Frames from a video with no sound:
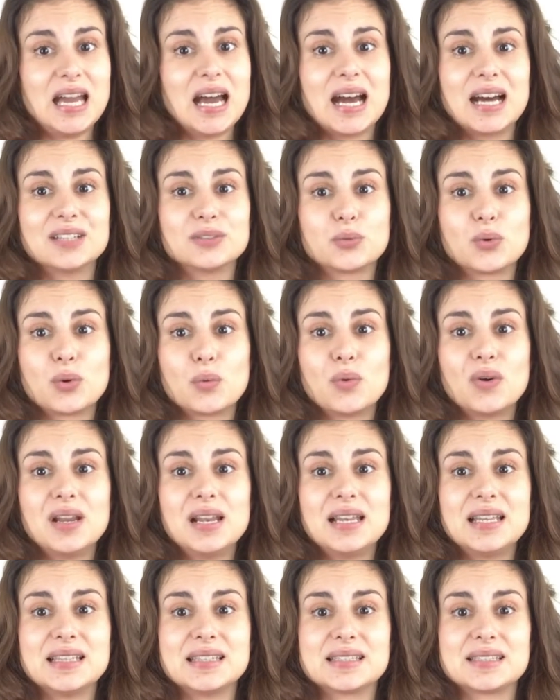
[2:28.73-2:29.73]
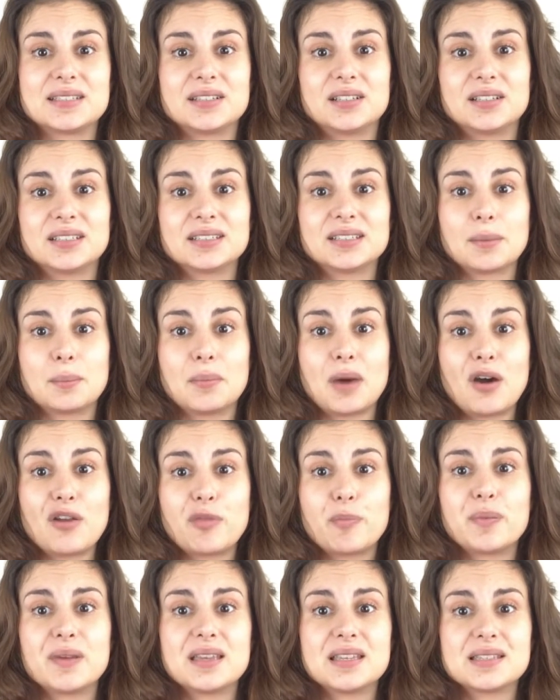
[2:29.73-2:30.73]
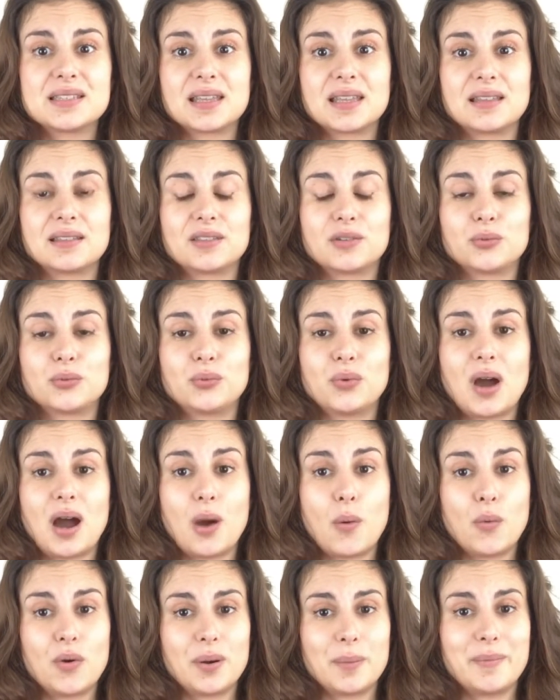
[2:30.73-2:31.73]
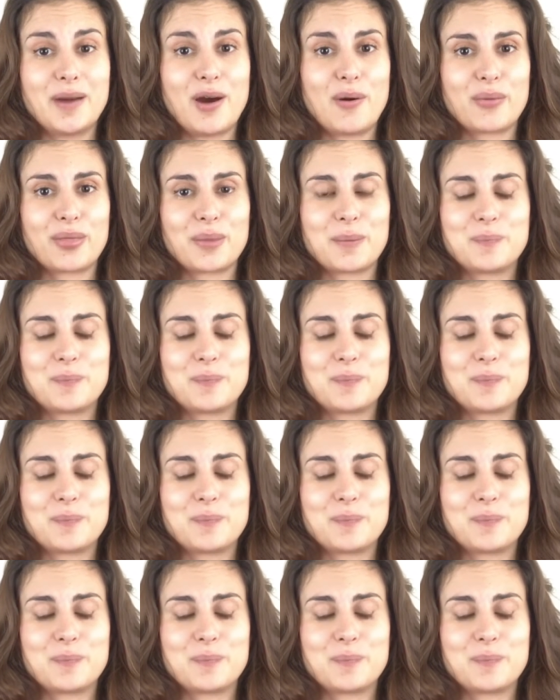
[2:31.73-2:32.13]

and we will insert the mouthpiece into our mouth.